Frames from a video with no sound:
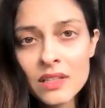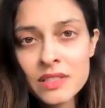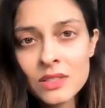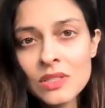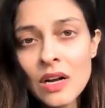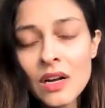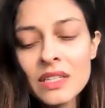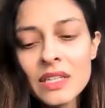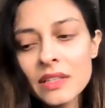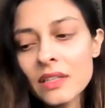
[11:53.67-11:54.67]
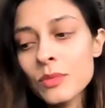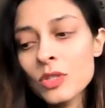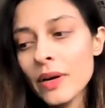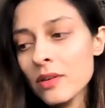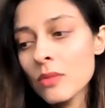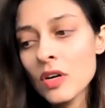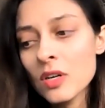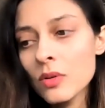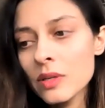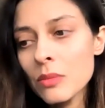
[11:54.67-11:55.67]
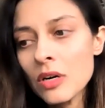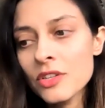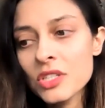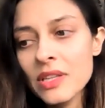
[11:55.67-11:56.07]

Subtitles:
As you saw, I think it was quite remarkable in March